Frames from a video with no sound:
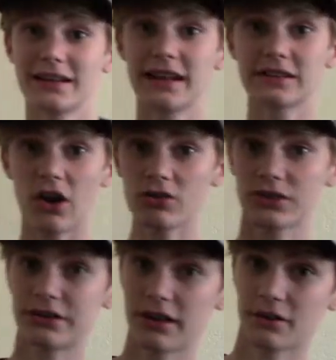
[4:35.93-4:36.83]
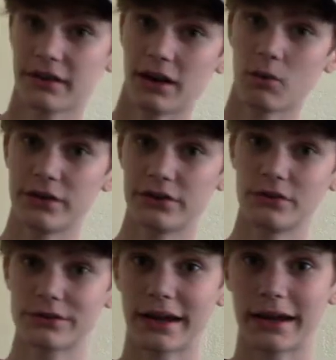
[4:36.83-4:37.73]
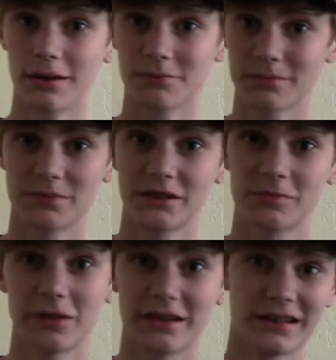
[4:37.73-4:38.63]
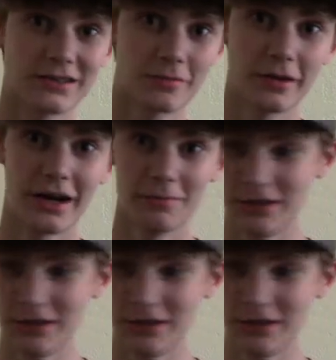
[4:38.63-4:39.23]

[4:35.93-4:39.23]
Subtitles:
That's also another thing I want to do, is hang up some display cases behind me.